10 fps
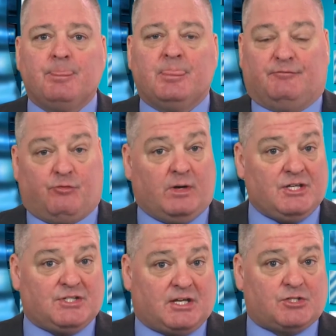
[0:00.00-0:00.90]
The
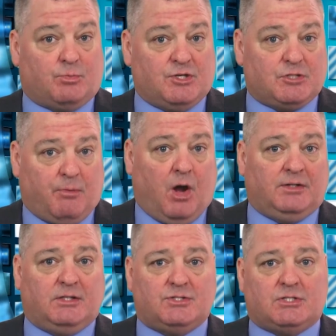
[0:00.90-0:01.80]
46
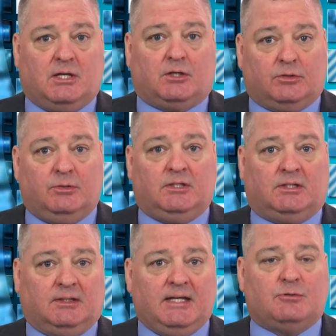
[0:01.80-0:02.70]
respondents included
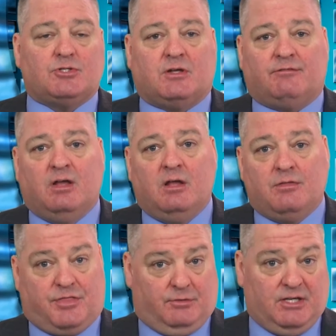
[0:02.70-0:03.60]
the leaders of
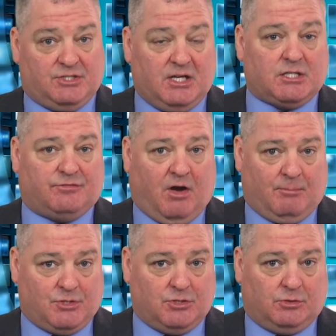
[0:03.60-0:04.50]
36
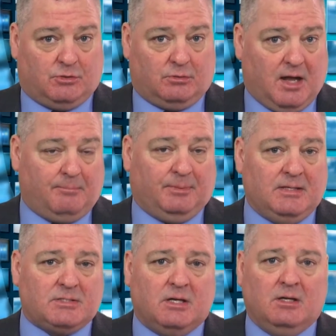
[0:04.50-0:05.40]
pharmaceutical
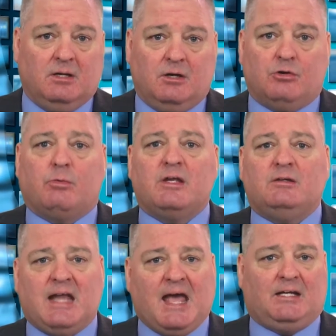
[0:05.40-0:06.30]
companies who were
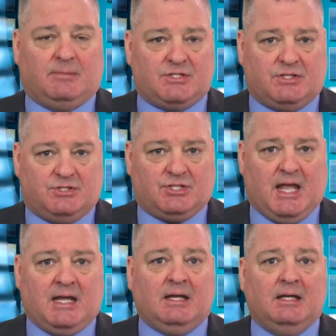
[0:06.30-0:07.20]
unanimous in
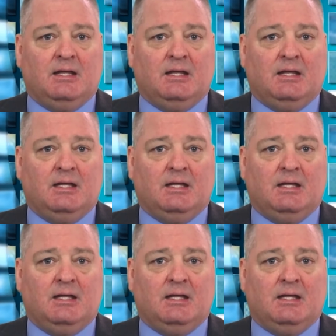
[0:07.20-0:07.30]
saying